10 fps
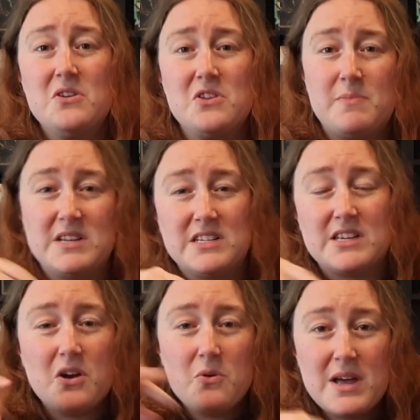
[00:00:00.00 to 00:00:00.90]
You basically
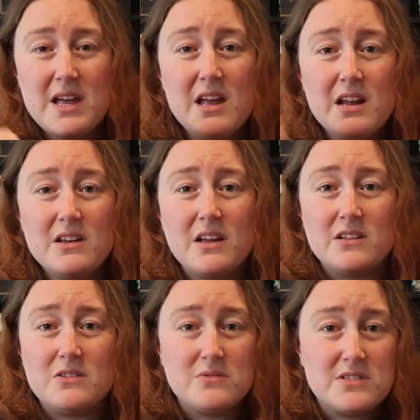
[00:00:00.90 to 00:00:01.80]
go in
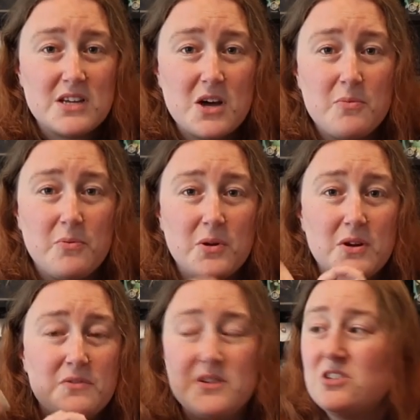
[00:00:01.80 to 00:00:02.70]
and you dig up one
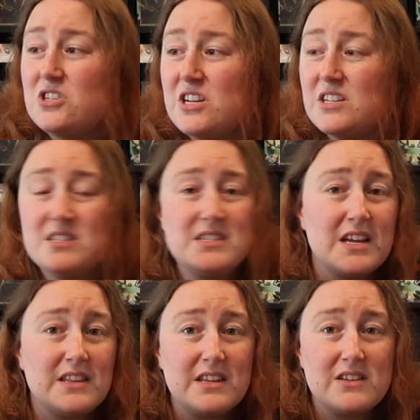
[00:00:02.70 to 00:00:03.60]
of the chits
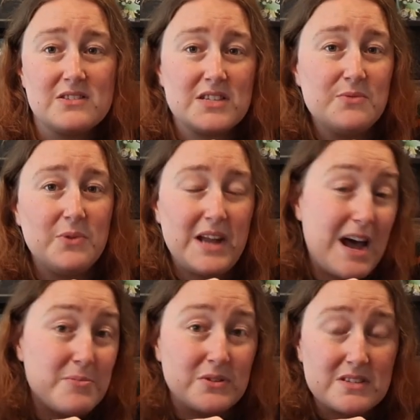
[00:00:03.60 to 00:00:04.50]
and then you see what
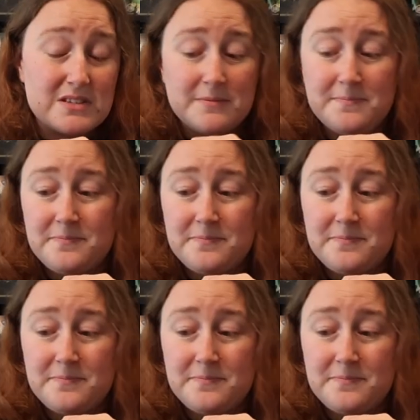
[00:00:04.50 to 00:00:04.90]
happens.